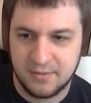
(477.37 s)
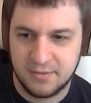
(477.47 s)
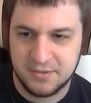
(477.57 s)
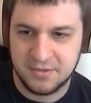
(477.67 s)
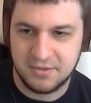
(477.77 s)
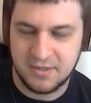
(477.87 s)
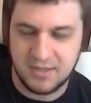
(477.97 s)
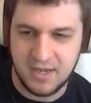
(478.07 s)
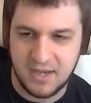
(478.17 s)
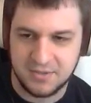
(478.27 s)
So
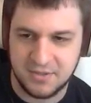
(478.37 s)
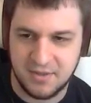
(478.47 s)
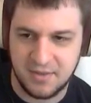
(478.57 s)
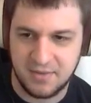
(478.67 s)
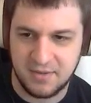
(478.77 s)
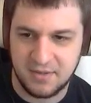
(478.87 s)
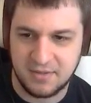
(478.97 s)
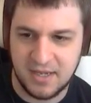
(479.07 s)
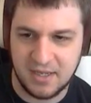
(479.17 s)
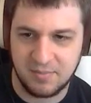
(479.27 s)
yeah, so then
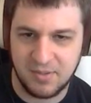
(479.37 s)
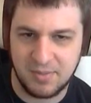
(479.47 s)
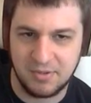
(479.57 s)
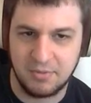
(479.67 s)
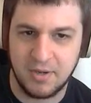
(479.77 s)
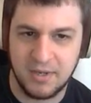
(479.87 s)
Dan can play blue 1